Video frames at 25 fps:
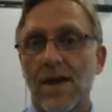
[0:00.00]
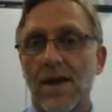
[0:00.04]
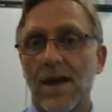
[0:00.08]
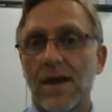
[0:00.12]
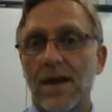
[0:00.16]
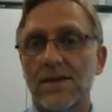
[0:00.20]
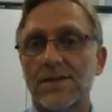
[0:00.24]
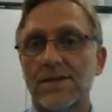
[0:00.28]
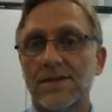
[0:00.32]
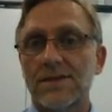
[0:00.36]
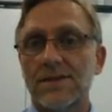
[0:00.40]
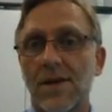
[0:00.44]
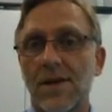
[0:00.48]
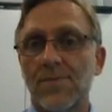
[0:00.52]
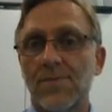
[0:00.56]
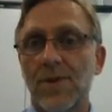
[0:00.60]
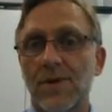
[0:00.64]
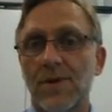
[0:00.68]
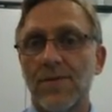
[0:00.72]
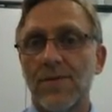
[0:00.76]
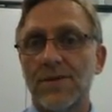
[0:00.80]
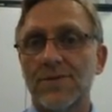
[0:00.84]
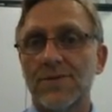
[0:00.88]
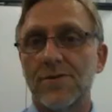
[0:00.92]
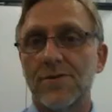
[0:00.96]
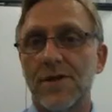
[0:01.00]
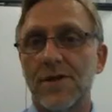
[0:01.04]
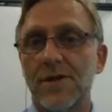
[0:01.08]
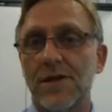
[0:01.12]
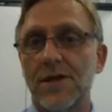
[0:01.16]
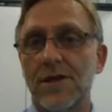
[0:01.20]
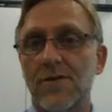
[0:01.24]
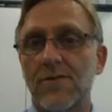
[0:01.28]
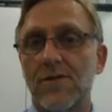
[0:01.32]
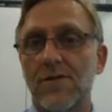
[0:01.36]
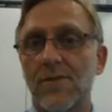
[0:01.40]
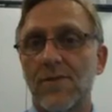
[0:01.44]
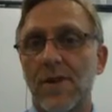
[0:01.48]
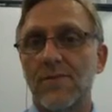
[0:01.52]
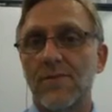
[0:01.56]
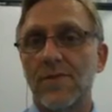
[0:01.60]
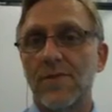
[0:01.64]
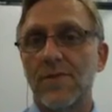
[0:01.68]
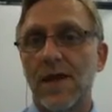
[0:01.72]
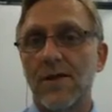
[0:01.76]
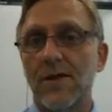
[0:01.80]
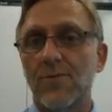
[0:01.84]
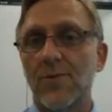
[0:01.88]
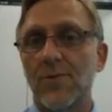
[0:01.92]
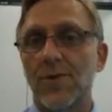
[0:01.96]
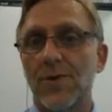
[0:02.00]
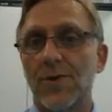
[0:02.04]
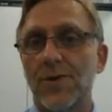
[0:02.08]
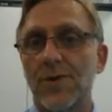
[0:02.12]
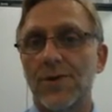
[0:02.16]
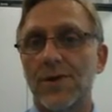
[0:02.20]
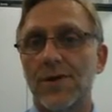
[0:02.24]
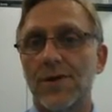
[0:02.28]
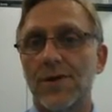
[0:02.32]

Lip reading: are supplementary. Do you remember that word?